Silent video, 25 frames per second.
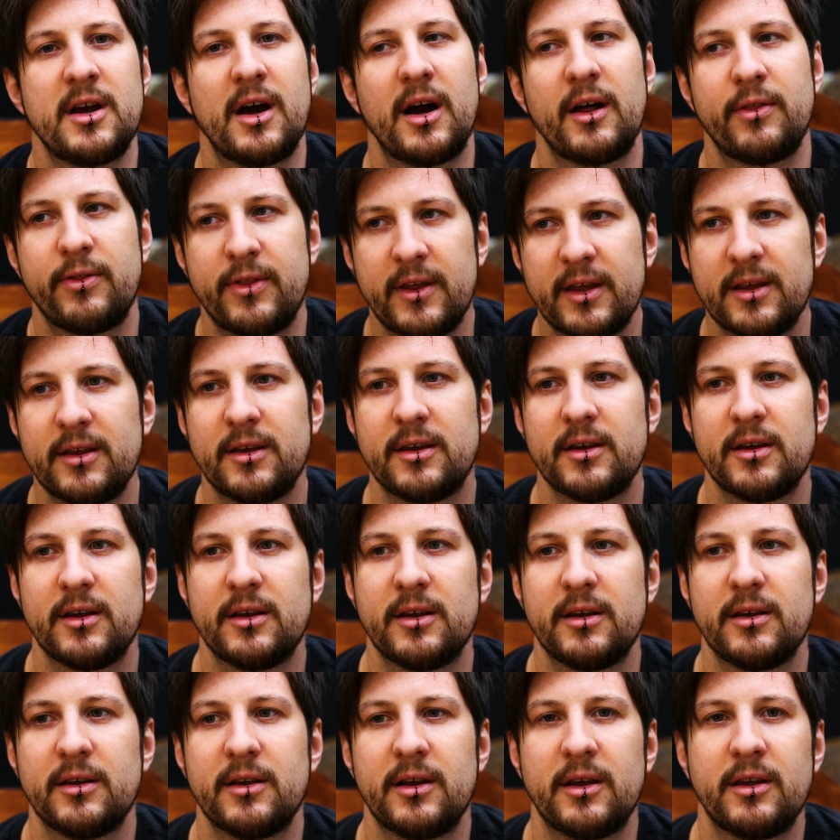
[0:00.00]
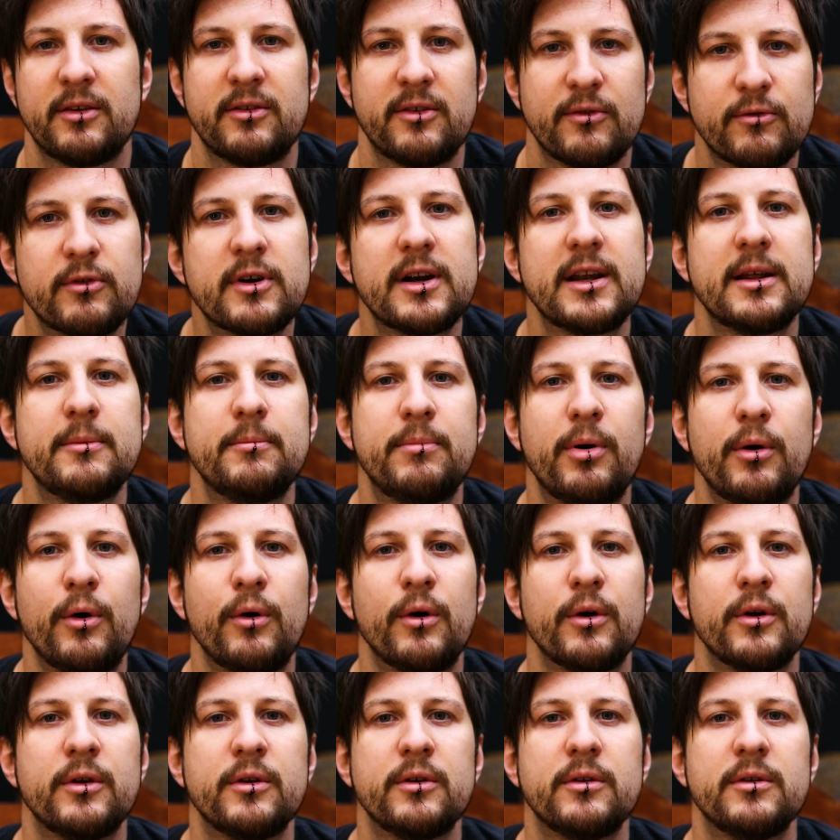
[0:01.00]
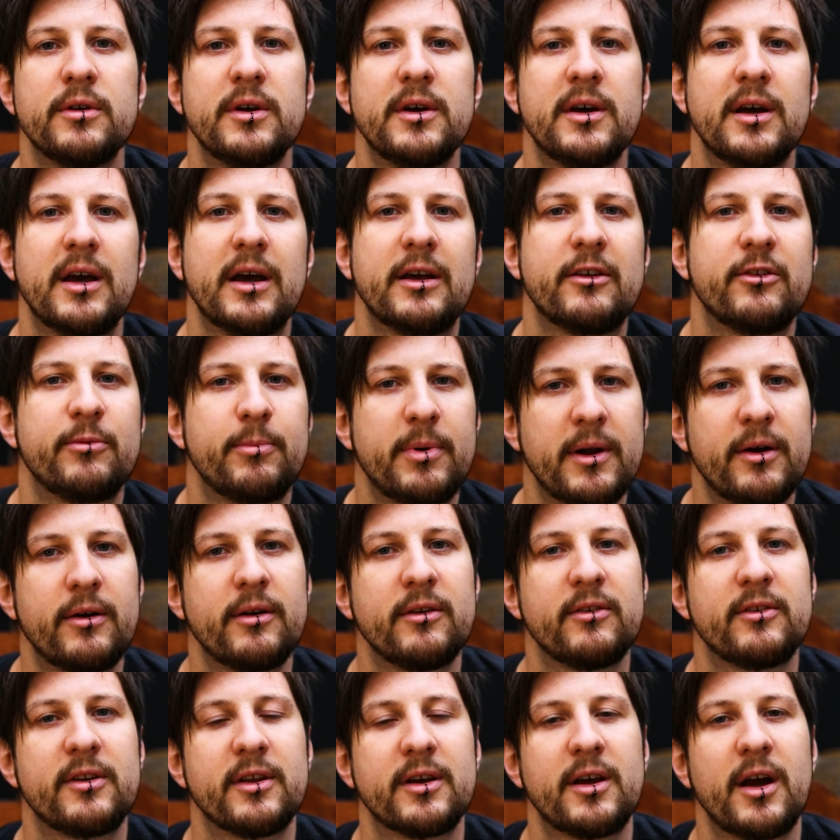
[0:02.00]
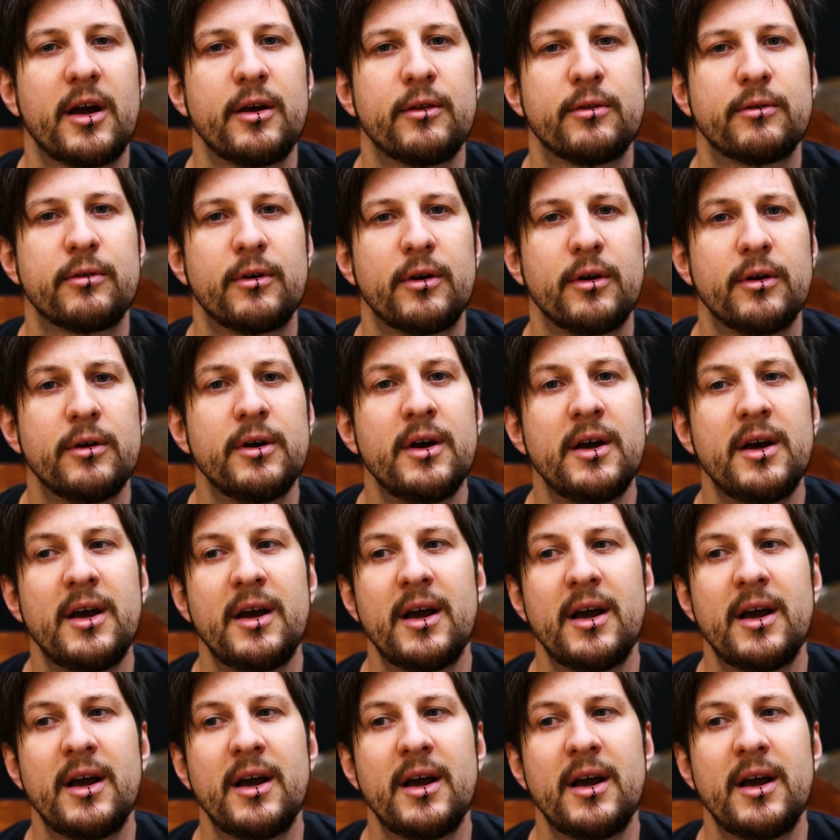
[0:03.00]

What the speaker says: I think it's a really important experience to go through,